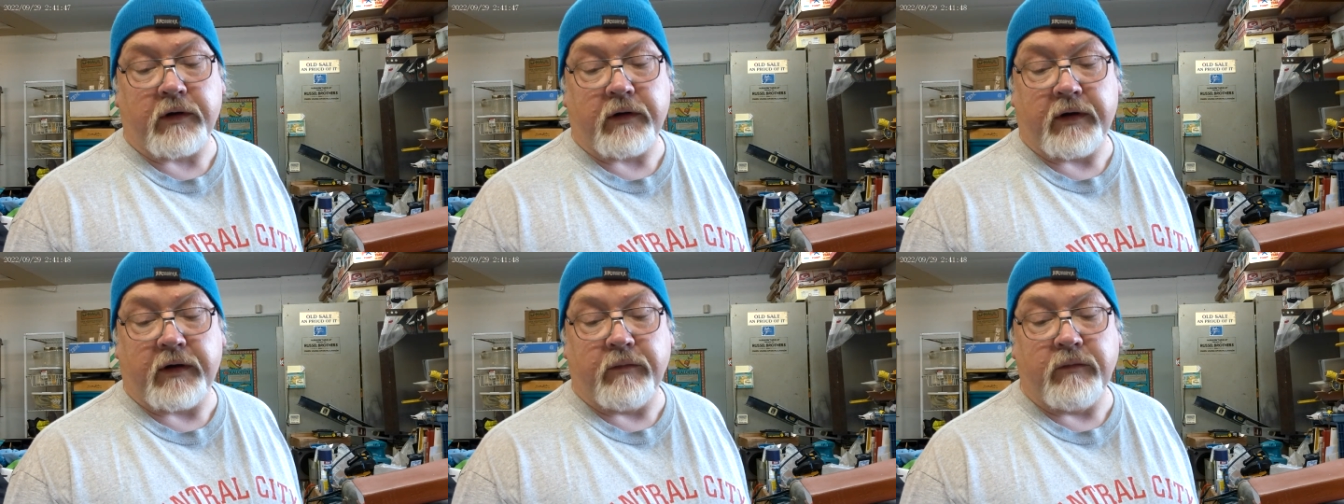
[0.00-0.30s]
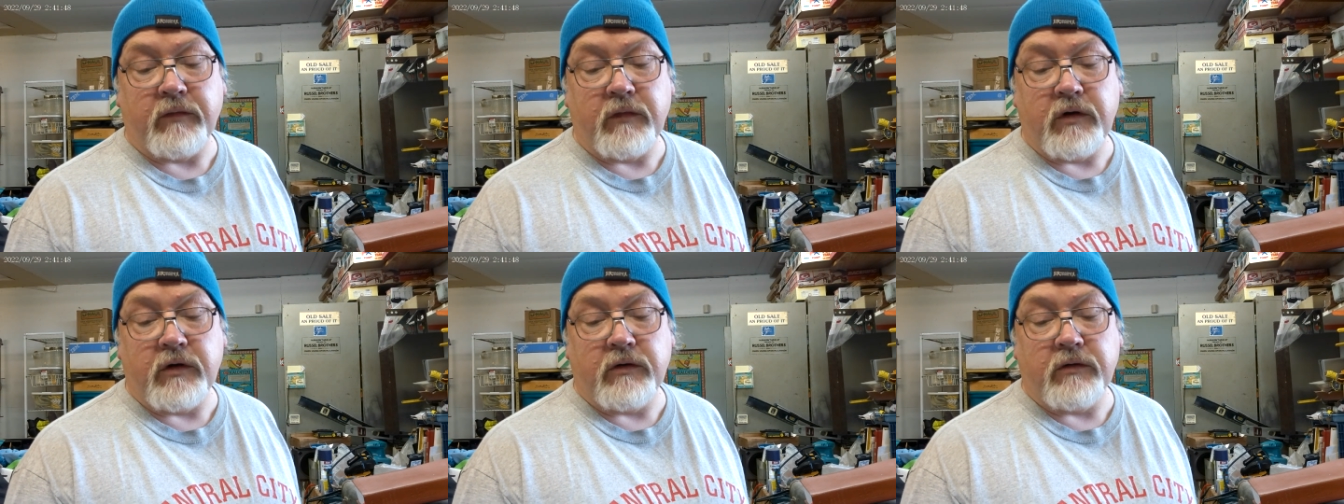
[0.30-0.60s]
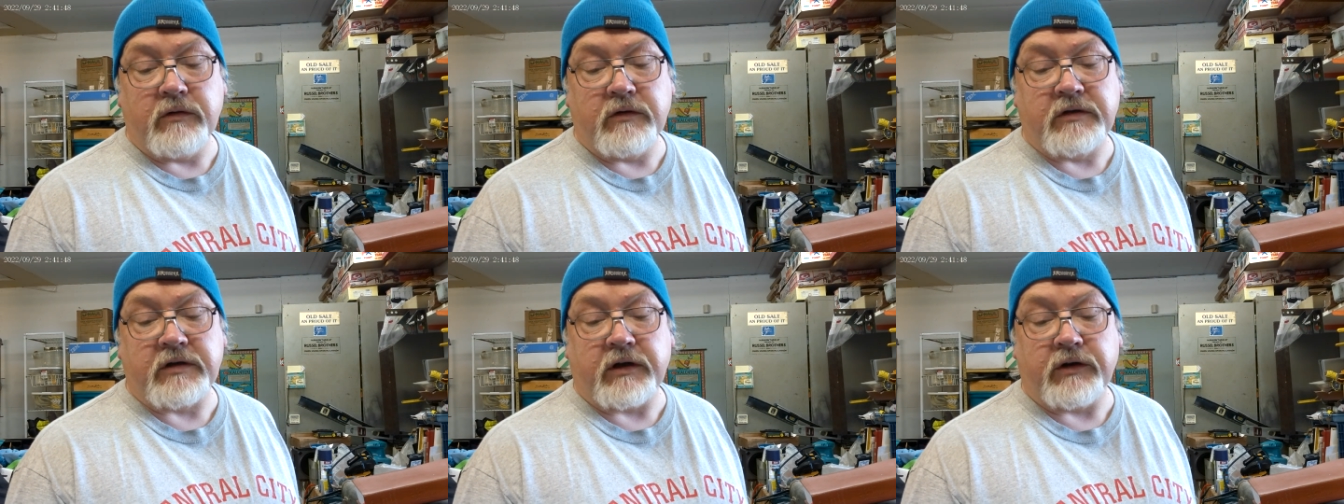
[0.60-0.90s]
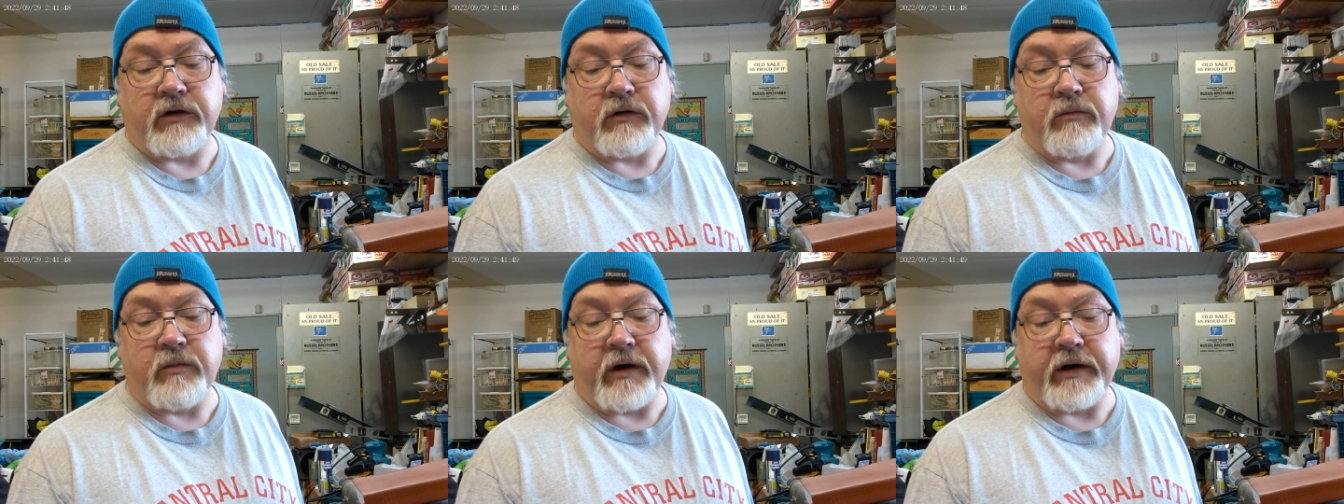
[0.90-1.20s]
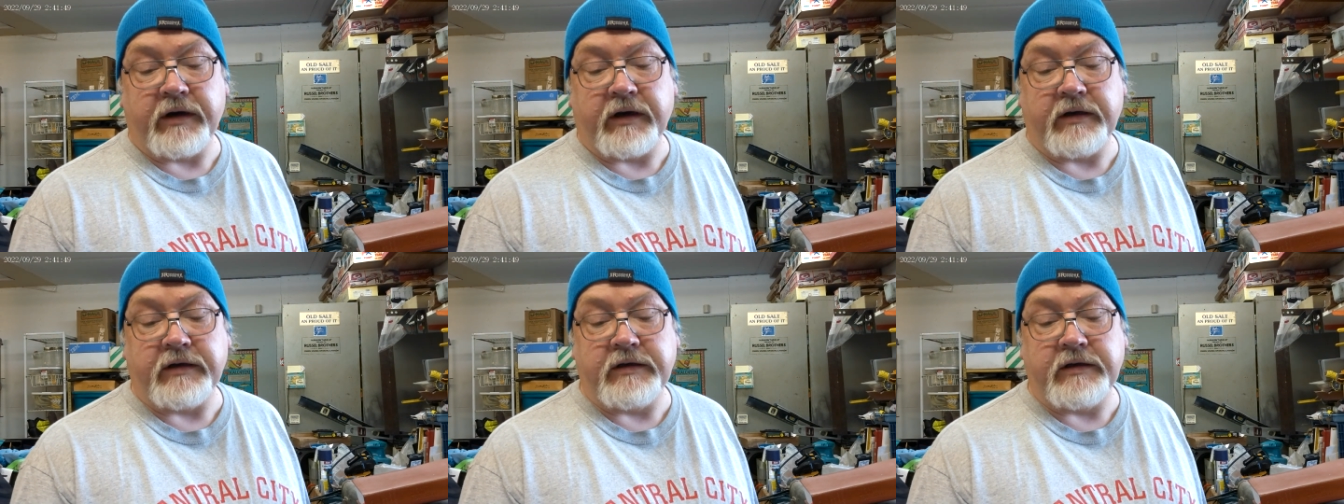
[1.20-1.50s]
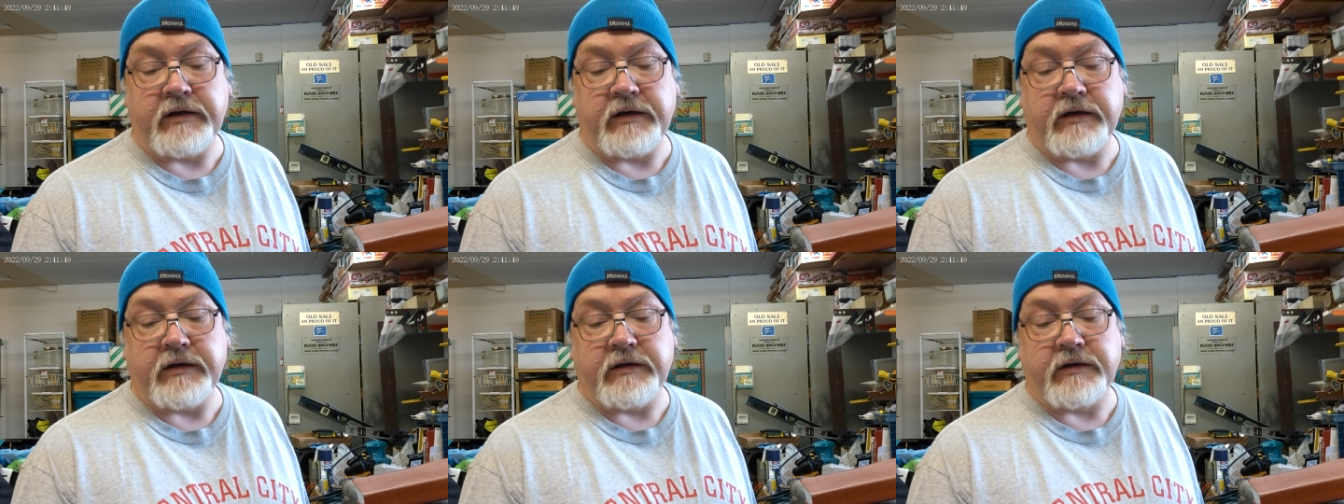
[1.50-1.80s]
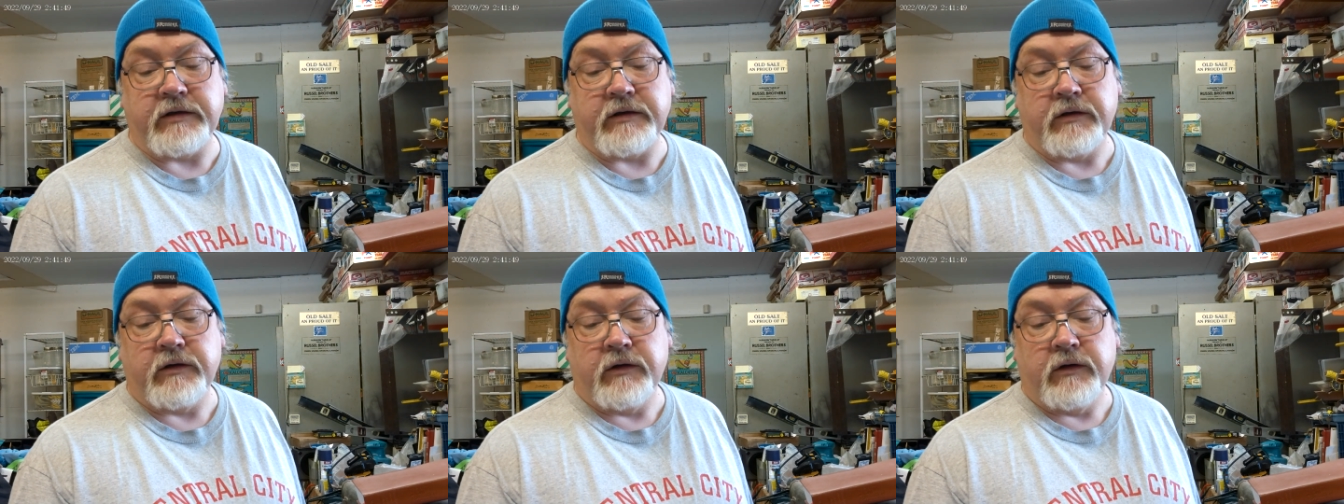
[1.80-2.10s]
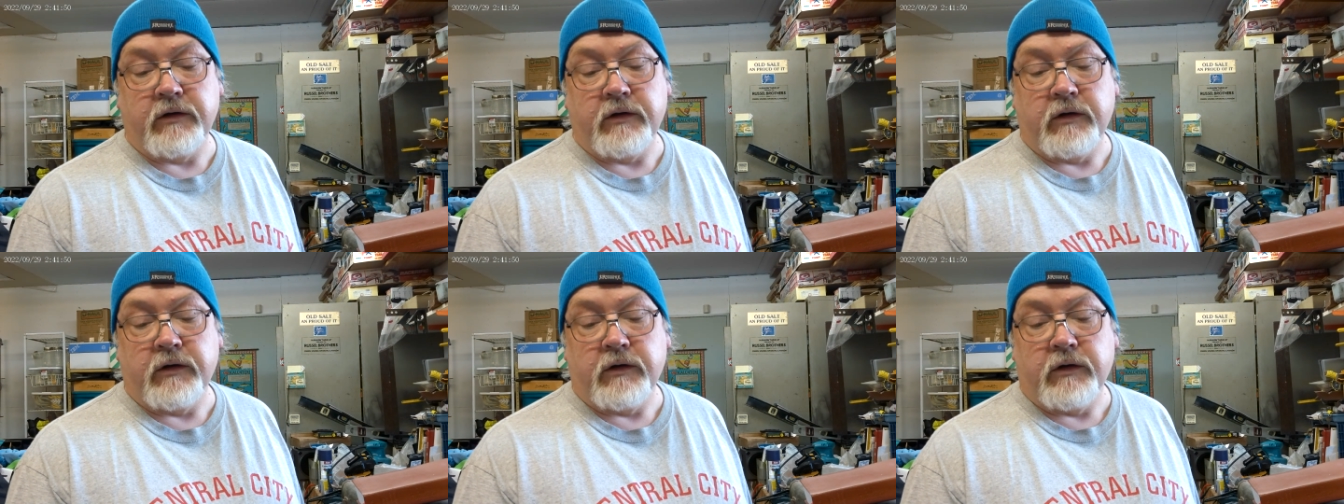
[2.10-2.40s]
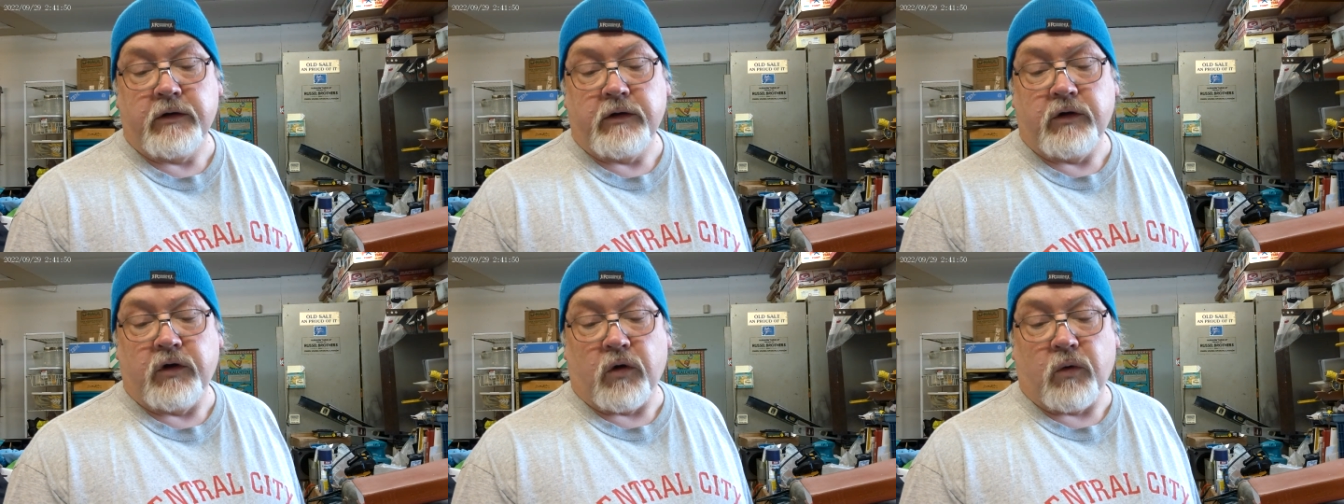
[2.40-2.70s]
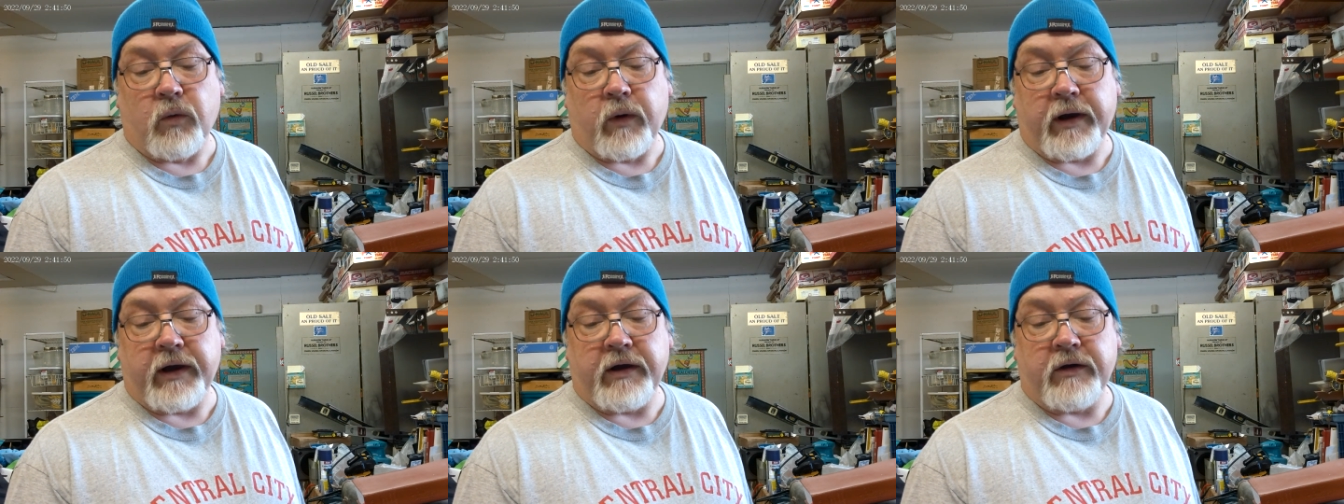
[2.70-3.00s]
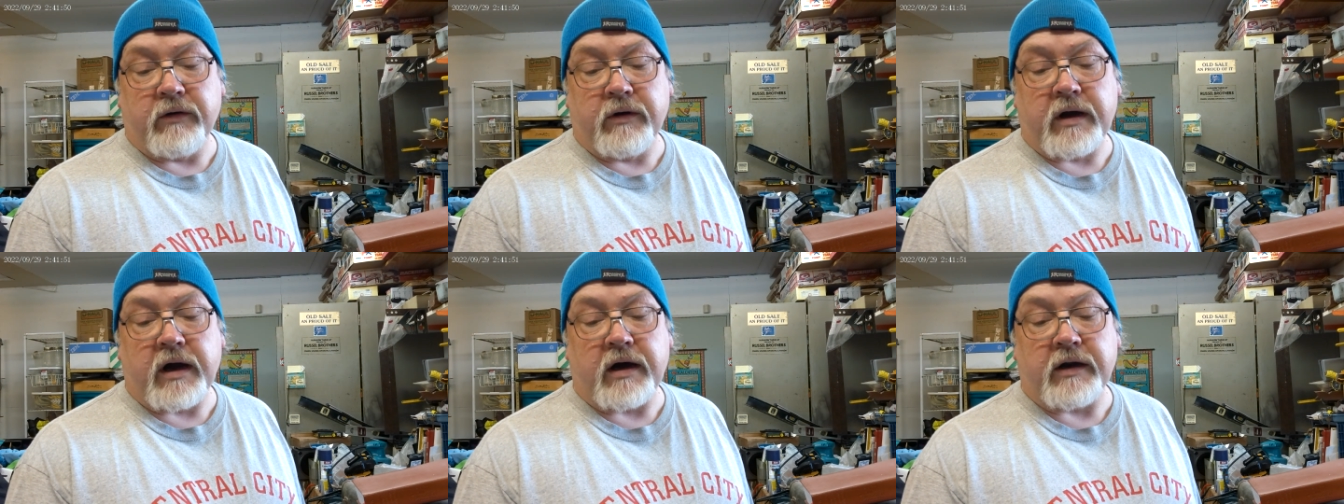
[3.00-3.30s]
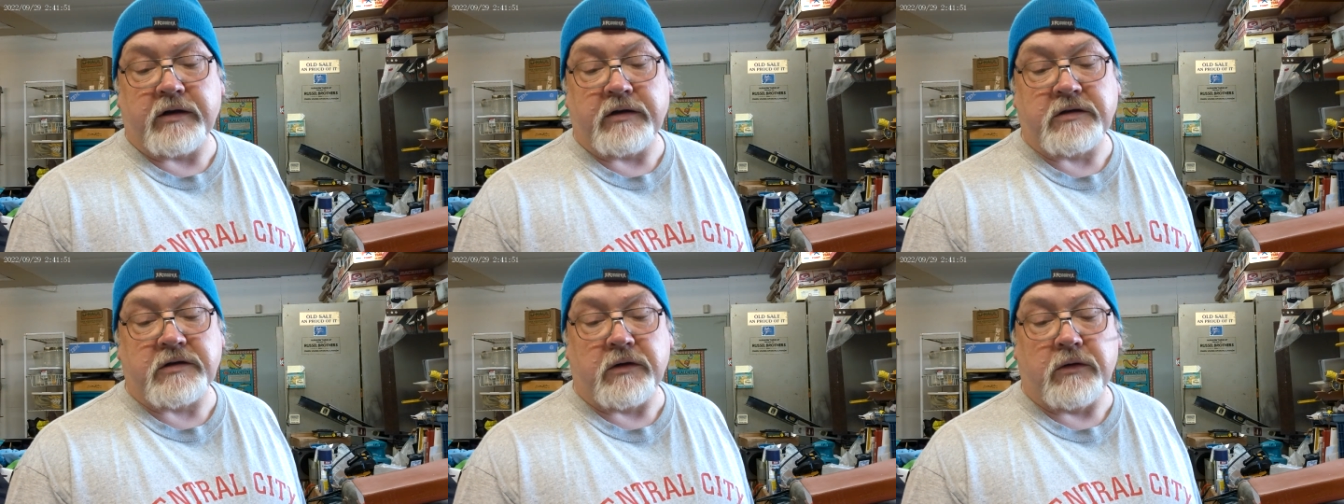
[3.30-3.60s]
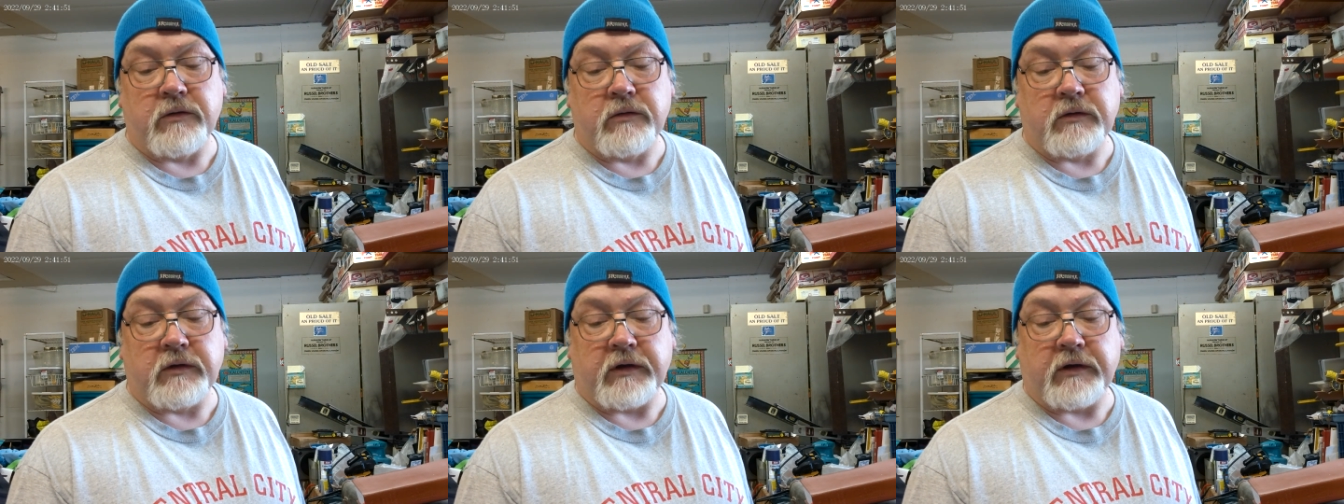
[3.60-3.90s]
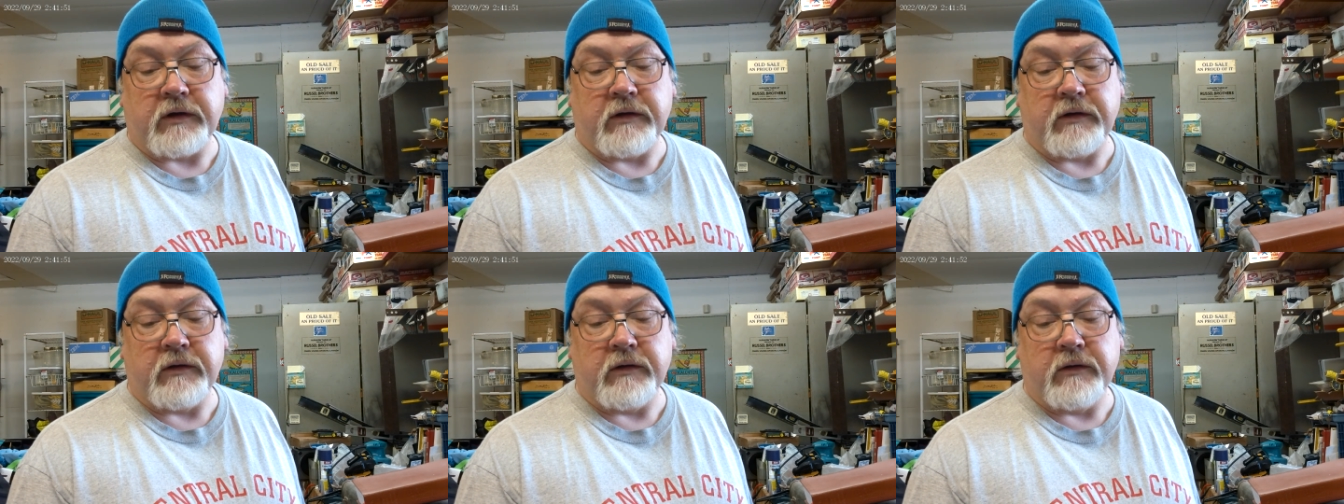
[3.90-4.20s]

and muse on your mighty deeds. Your way, O God, is holy.